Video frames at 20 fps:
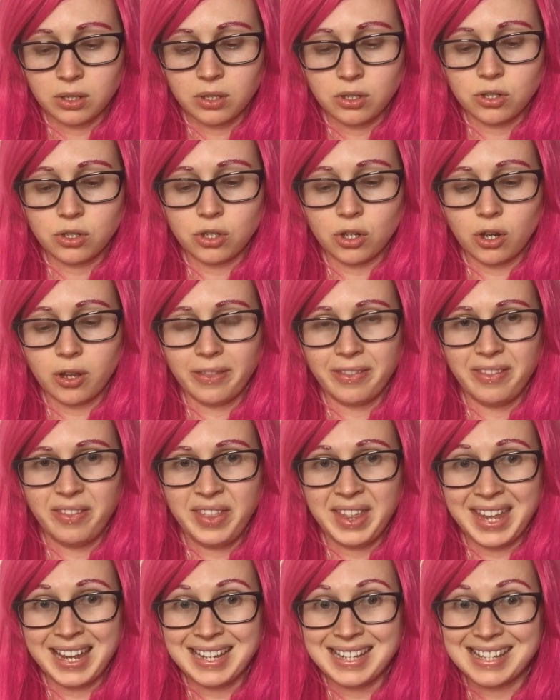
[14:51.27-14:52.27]
So
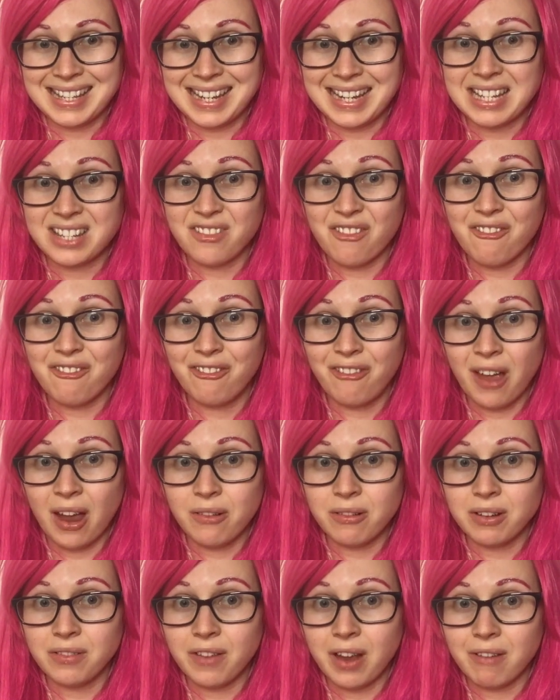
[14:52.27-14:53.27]
this is
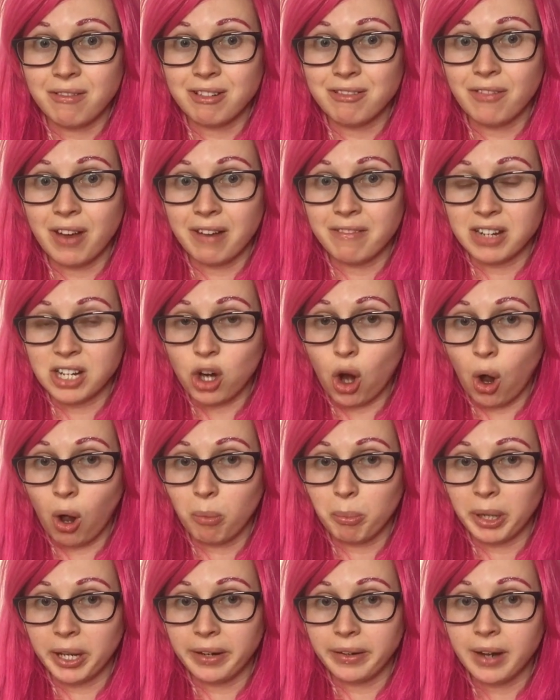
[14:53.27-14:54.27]
very, very, very
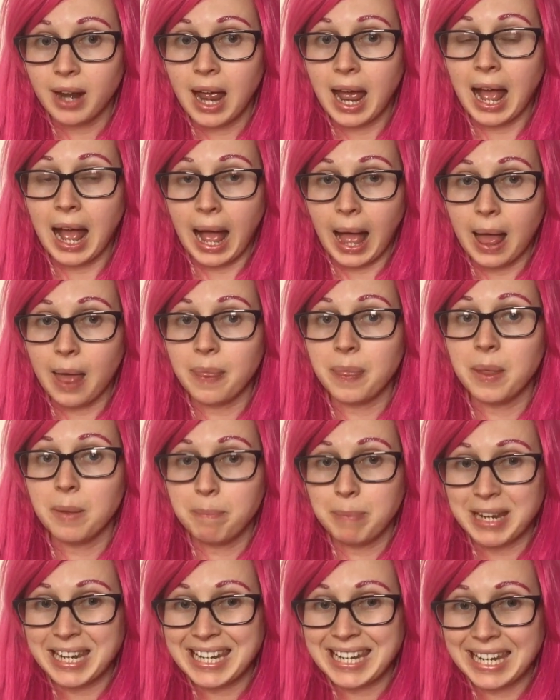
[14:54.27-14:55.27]
common at the
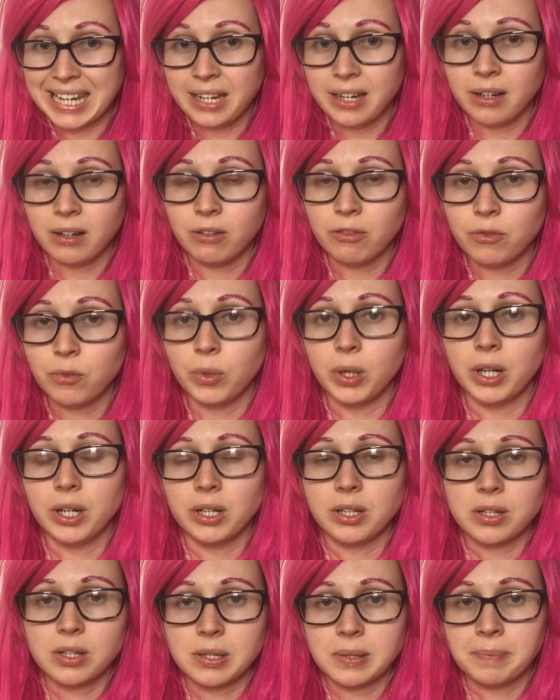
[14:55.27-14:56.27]
beginning of
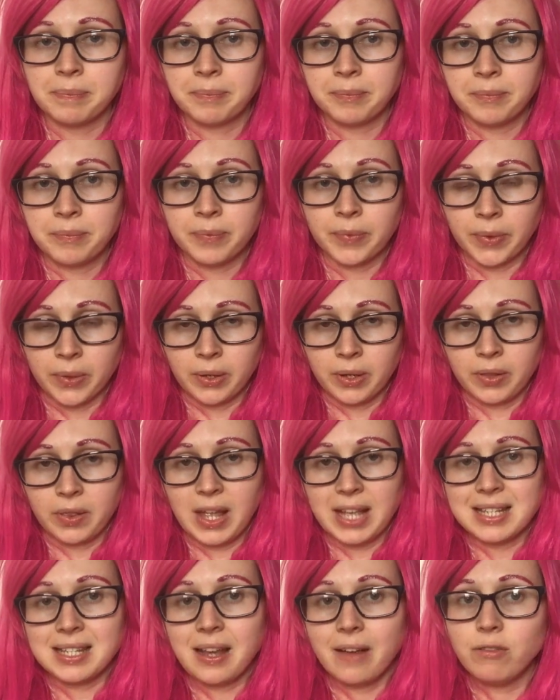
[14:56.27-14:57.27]
words.
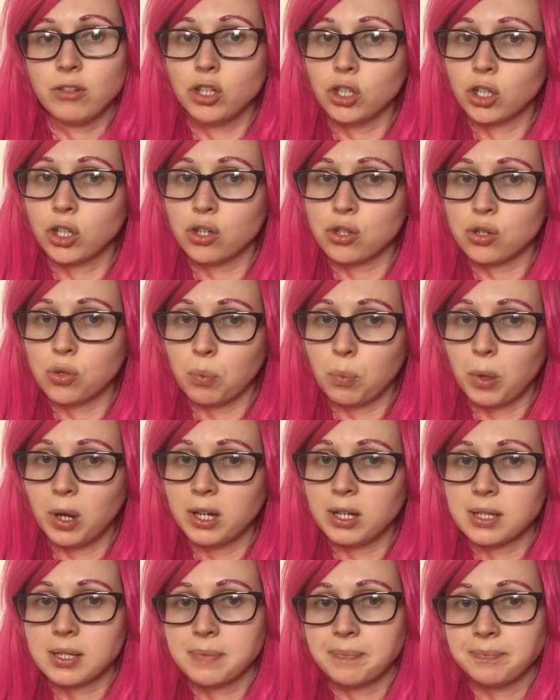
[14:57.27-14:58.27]
Let's have a look at some
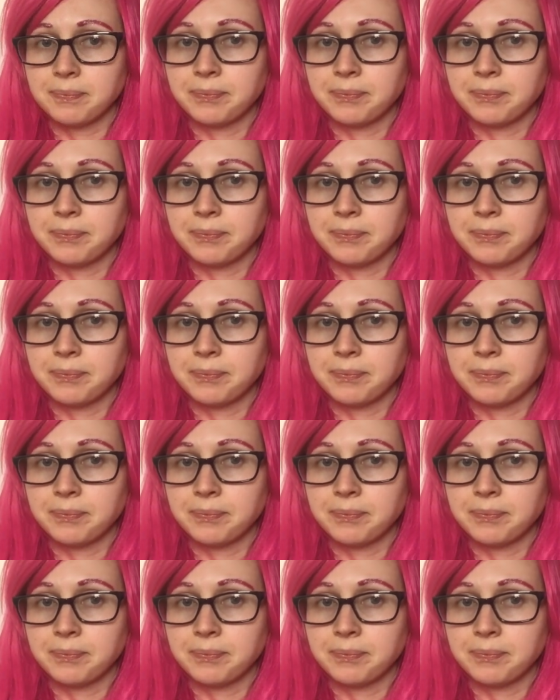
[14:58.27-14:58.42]
words.